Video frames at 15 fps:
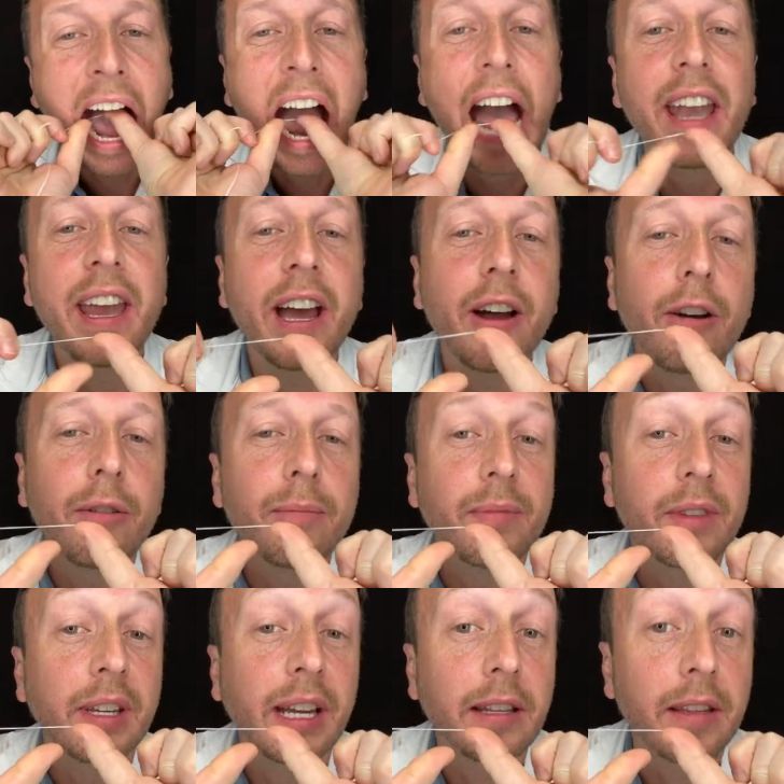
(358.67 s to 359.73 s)
And now
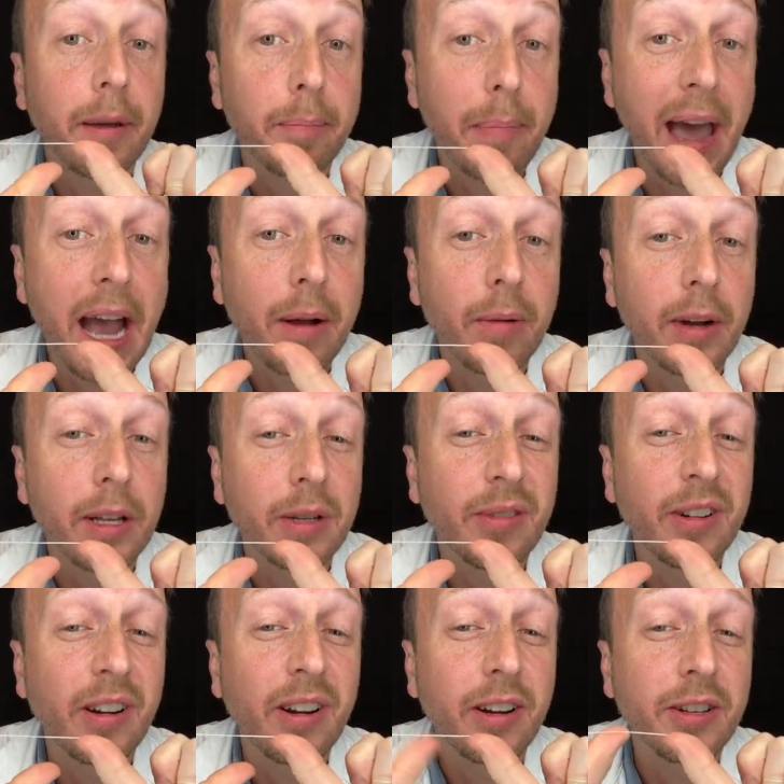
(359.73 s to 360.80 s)
to get that back one, it's
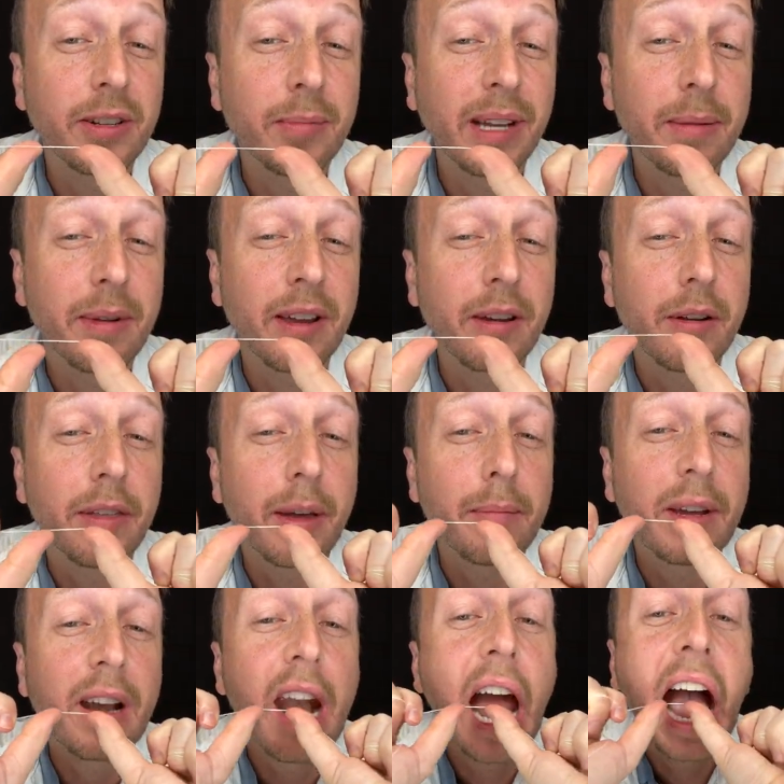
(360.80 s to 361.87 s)
real hard. So I'm gonna get my other thumb
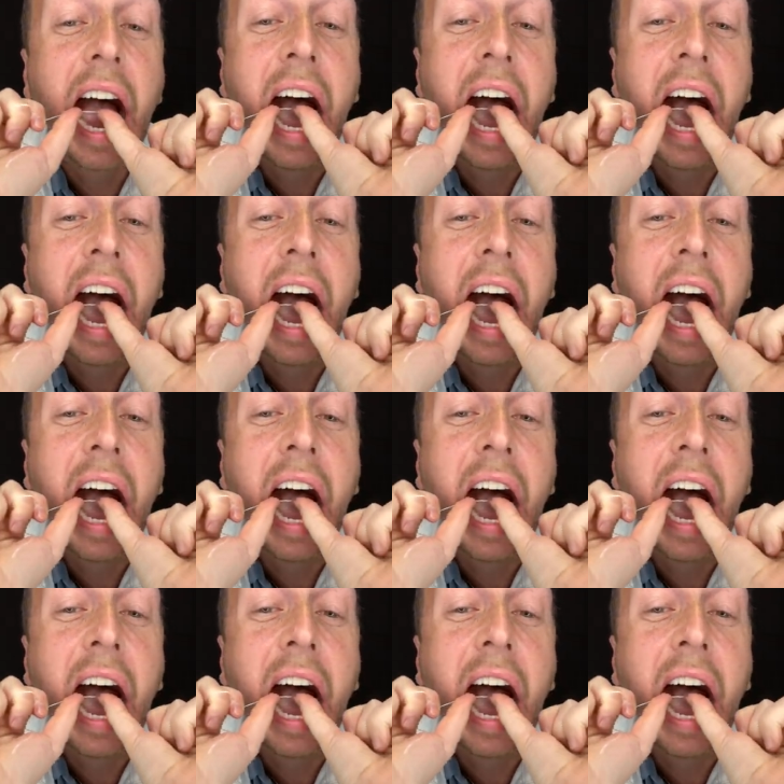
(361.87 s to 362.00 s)
here.